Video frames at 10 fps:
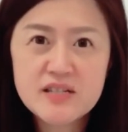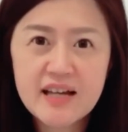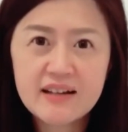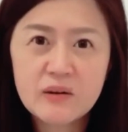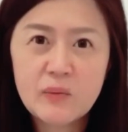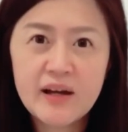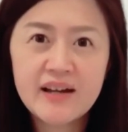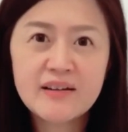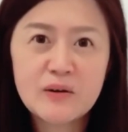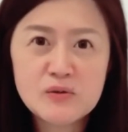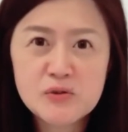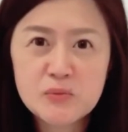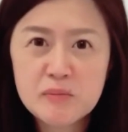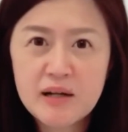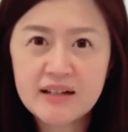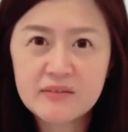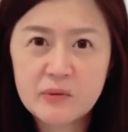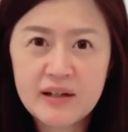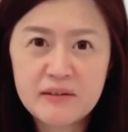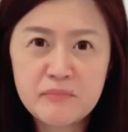takeaway or supermarket
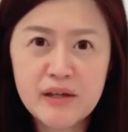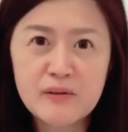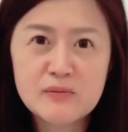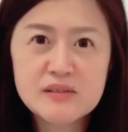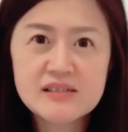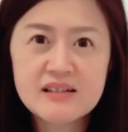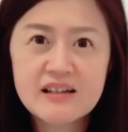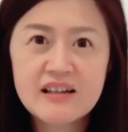ready meals.